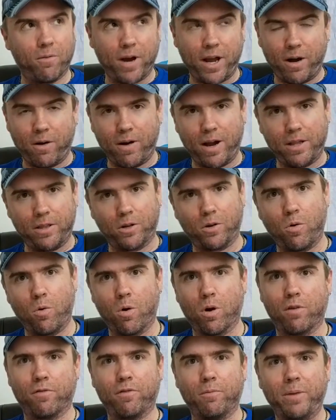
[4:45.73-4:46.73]
right around the
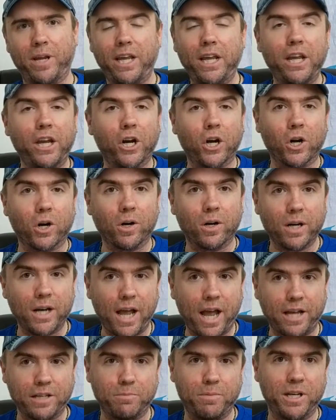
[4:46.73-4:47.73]
corner from here,
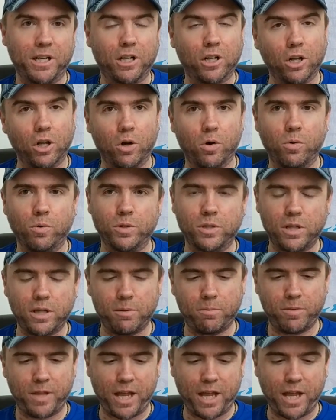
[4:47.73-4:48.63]
has been closed.